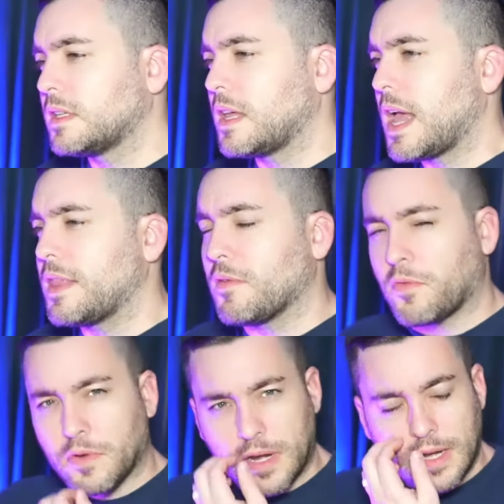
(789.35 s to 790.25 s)
They had the
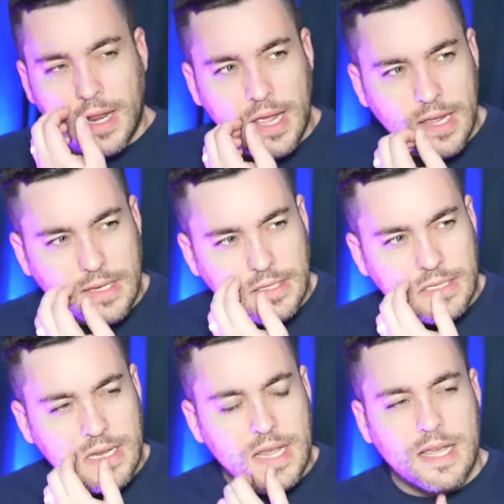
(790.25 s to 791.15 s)
free
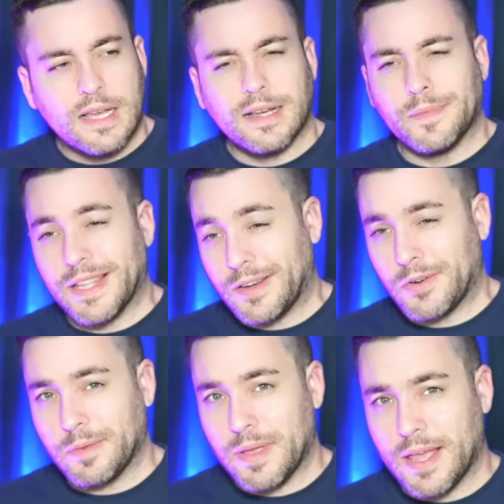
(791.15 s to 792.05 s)
days, uh, but that
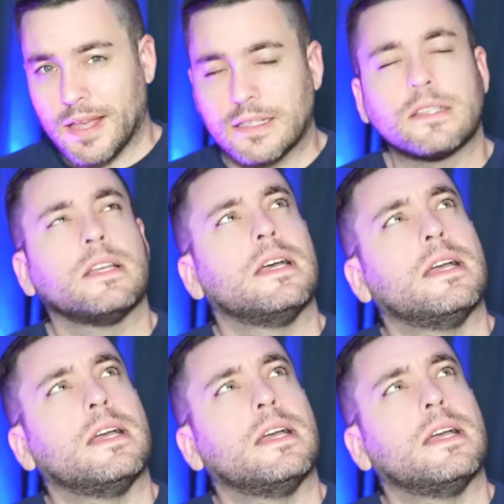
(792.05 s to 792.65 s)
already passed.